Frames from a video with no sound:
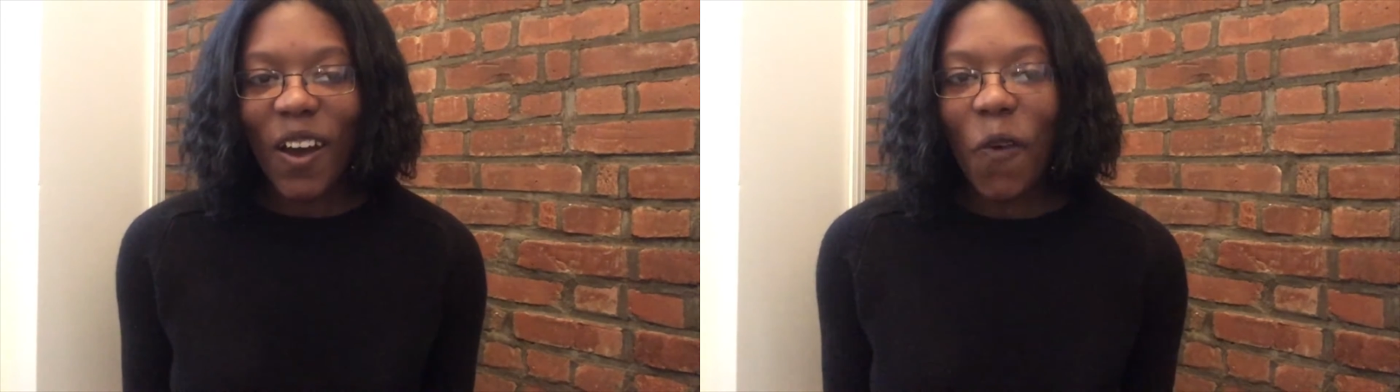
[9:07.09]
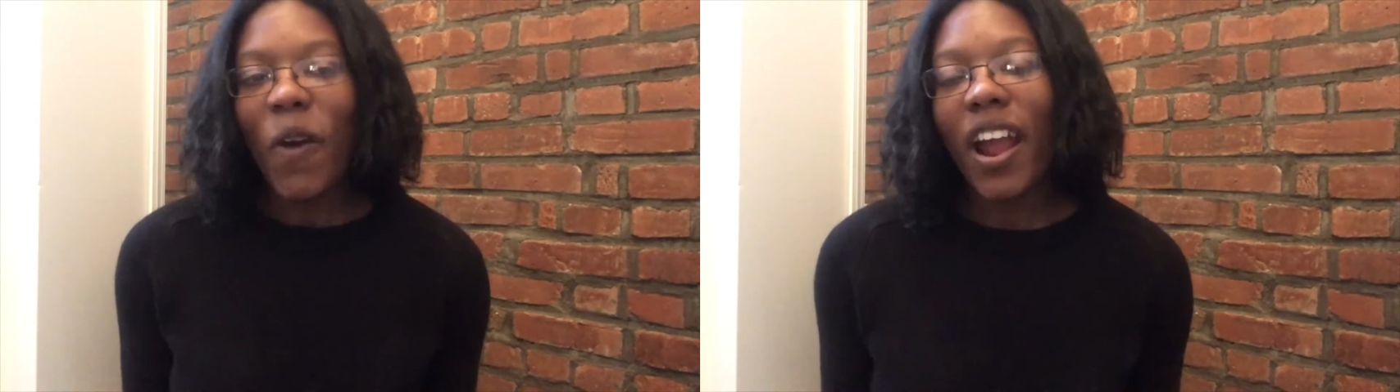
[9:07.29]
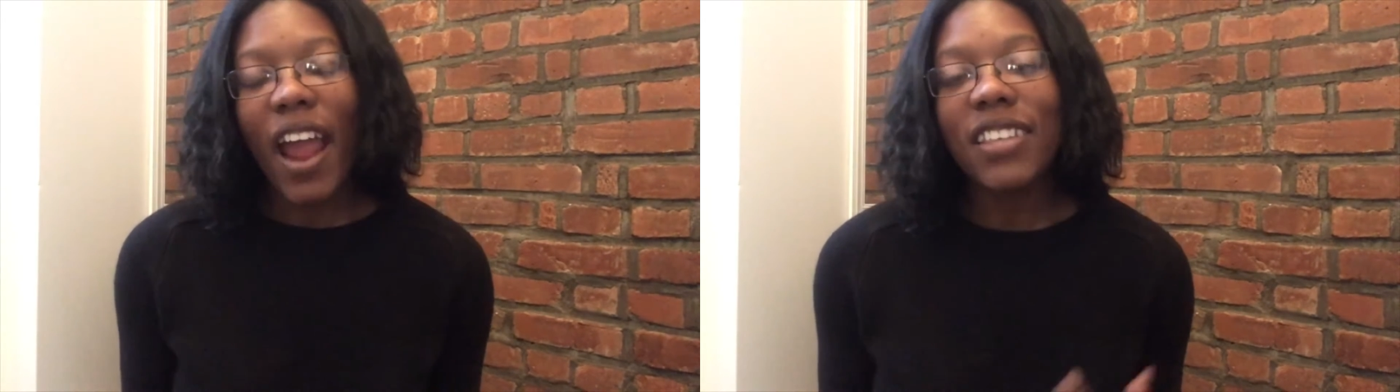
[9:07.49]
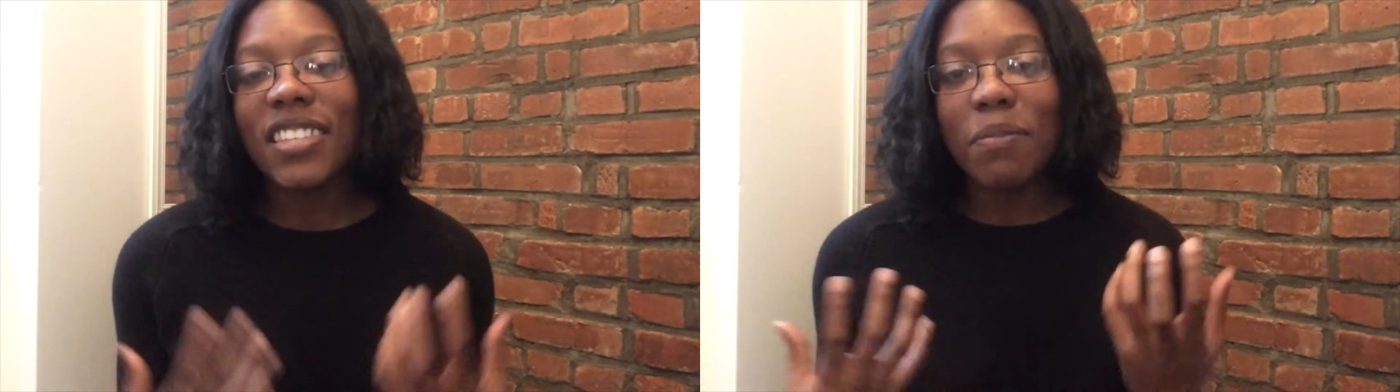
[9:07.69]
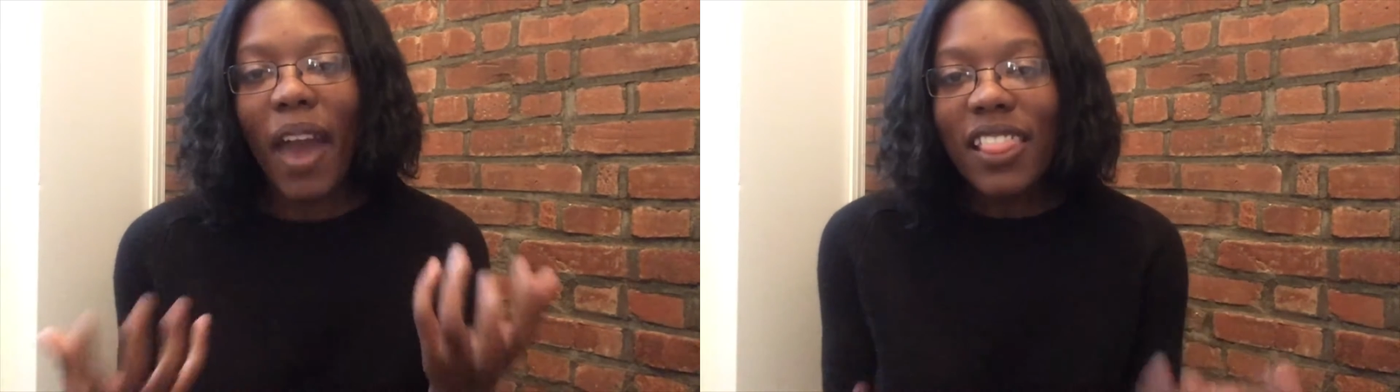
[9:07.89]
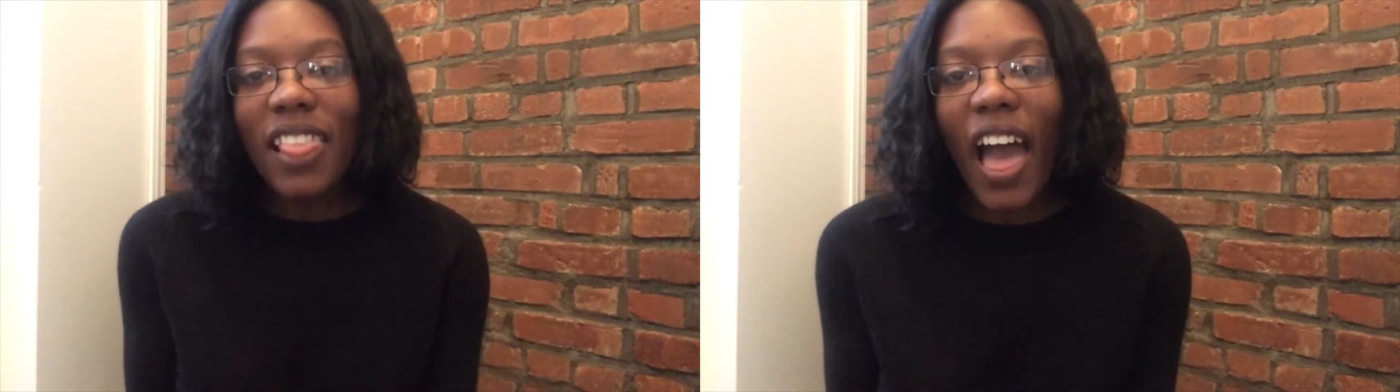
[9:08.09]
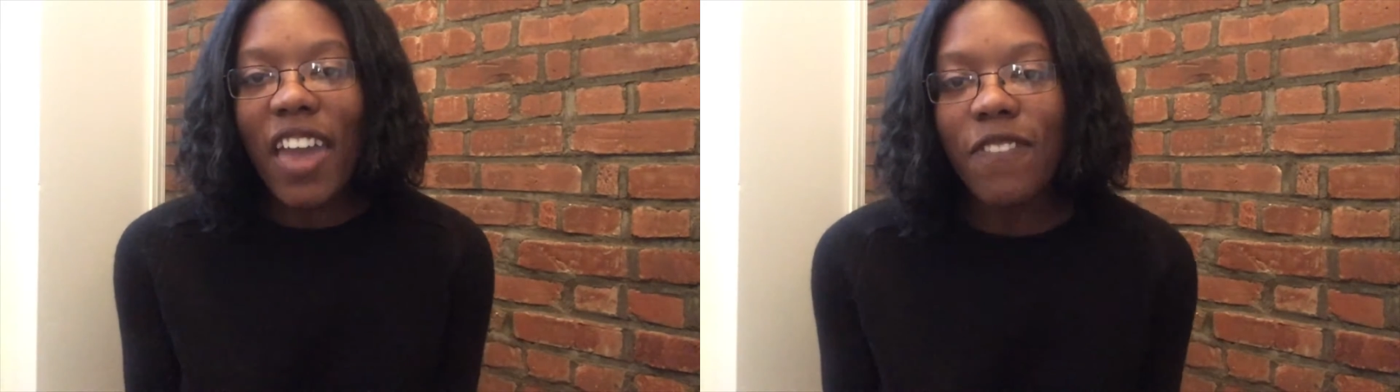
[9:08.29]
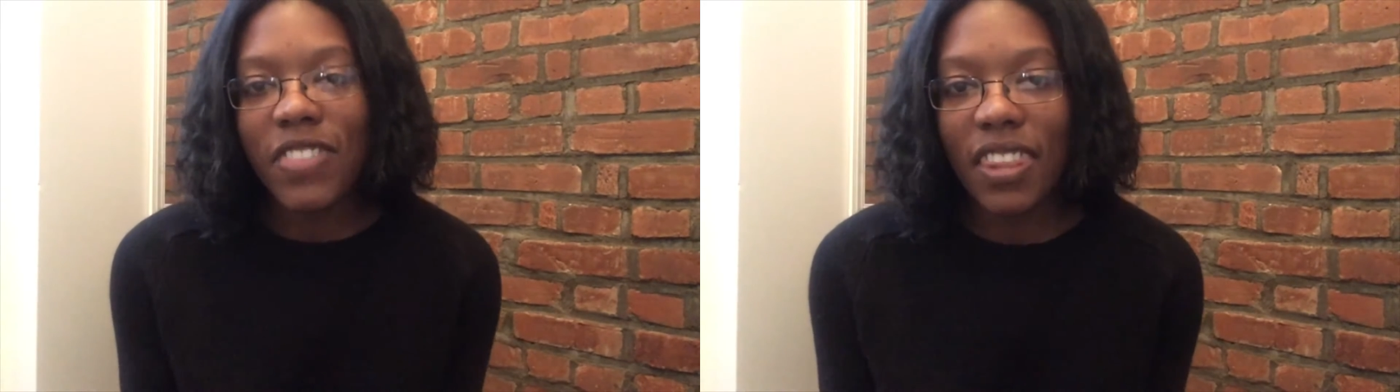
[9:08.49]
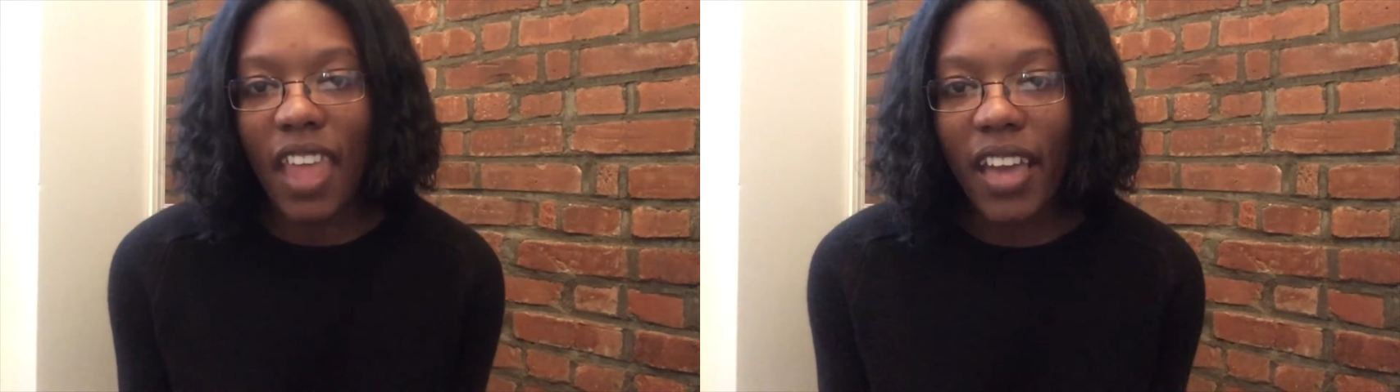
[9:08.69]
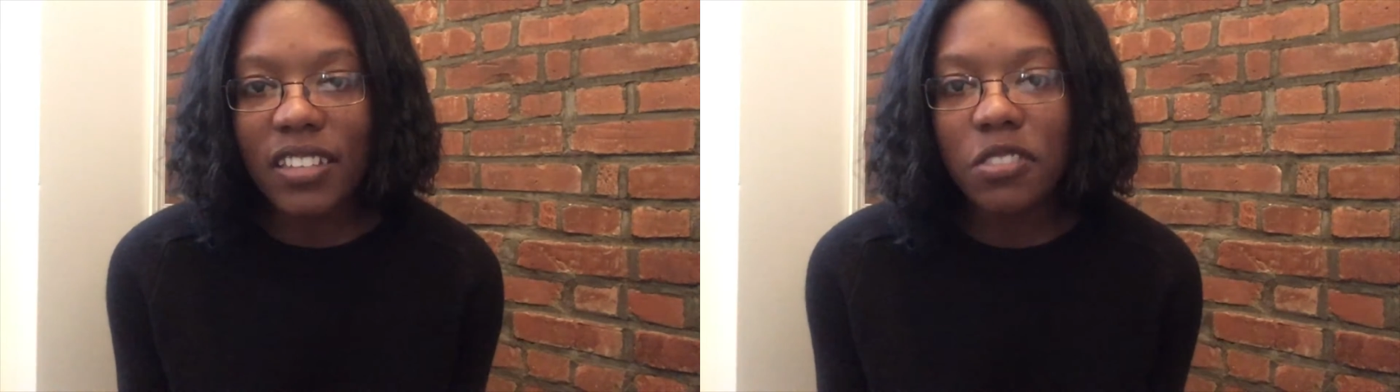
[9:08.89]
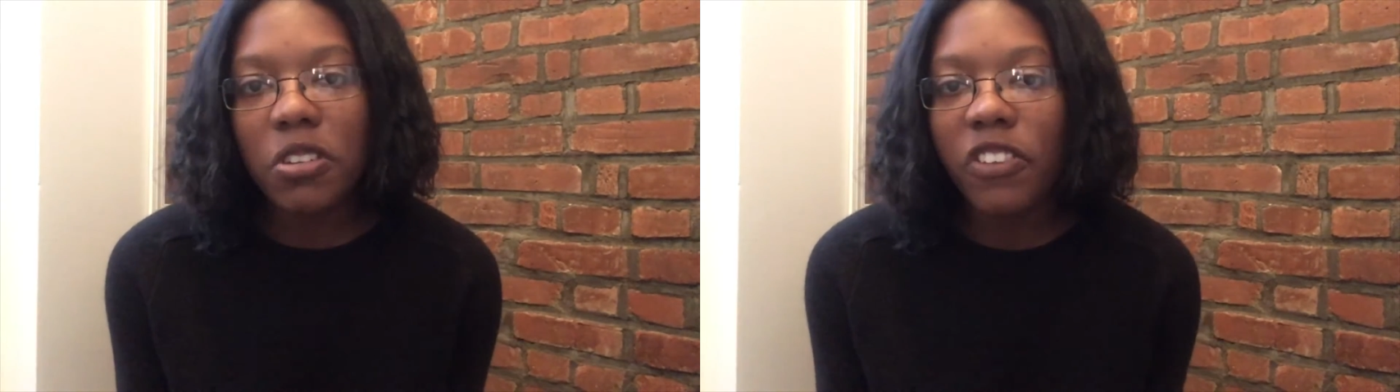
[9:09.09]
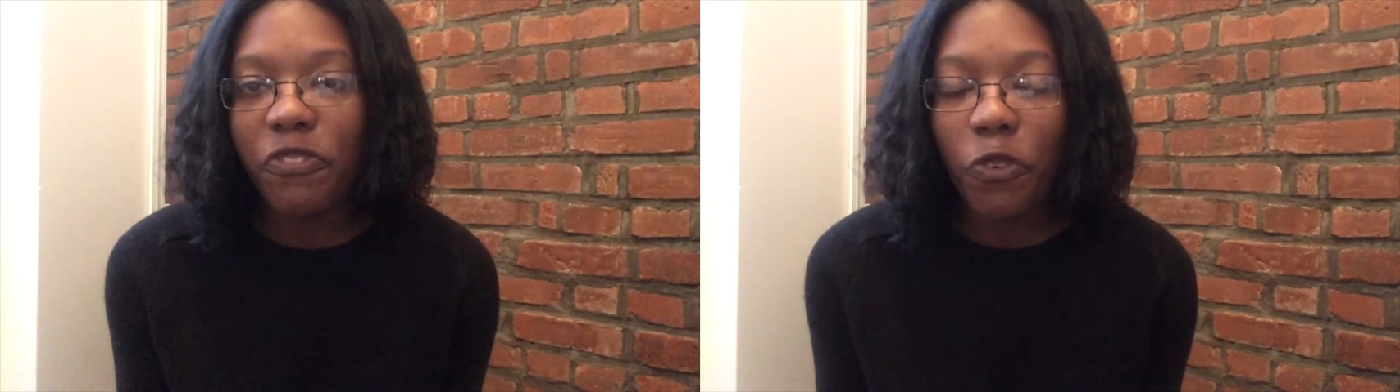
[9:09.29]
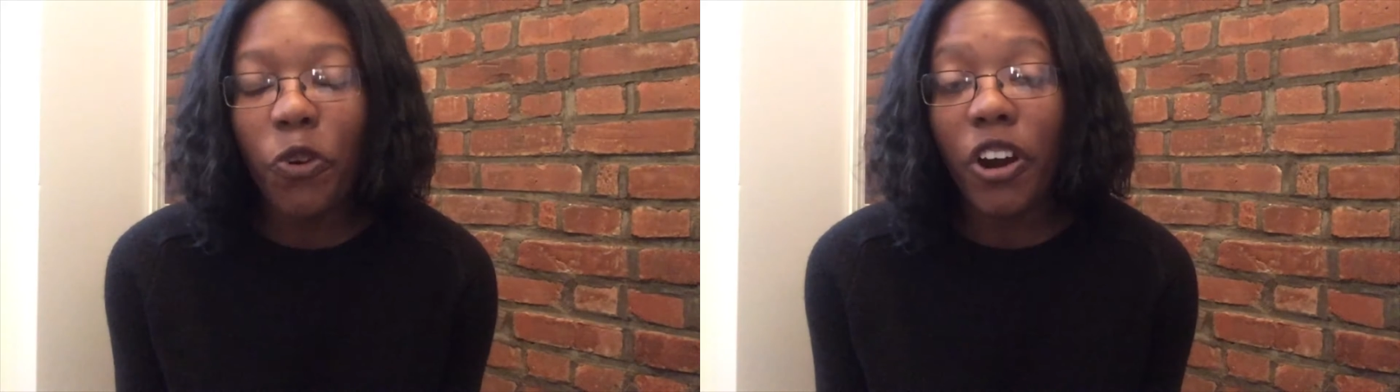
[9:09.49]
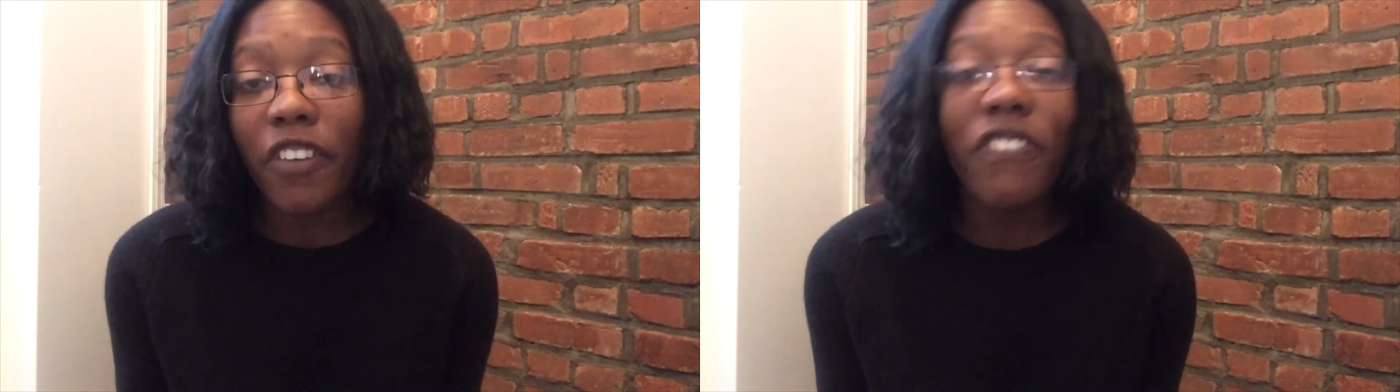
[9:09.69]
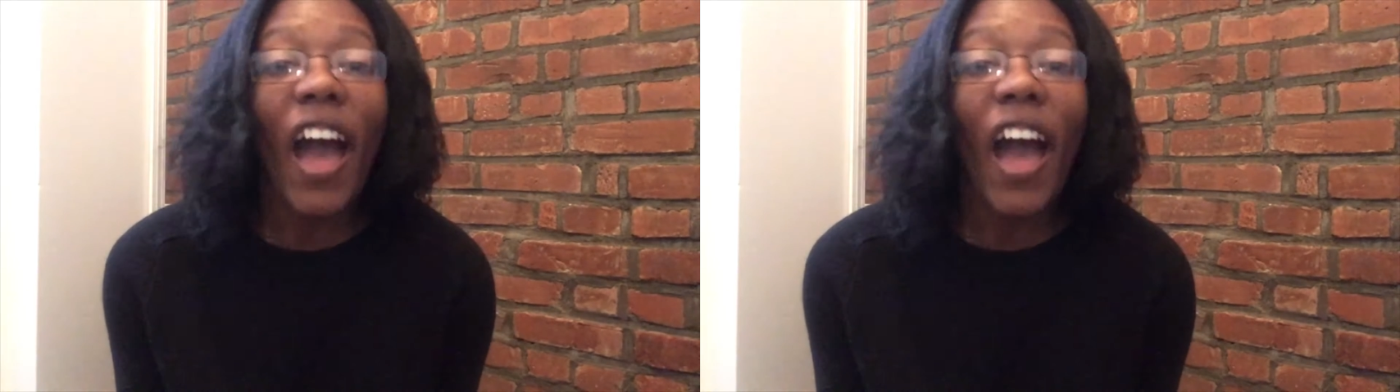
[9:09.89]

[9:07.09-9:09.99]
where I see my life in the next 3 to 4,